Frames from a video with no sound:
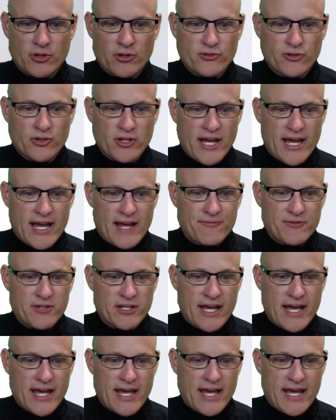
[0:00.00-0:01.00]
computer. So you
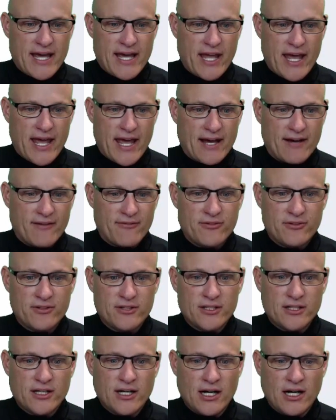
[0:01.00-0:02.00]
have to actually
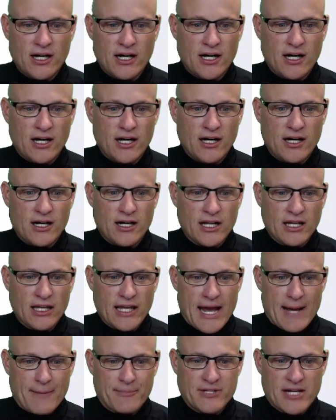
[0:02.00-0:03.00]
have uh, a
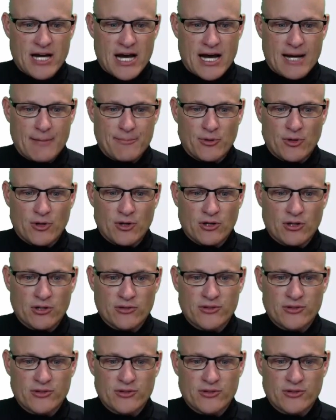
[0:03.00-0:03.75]
laptop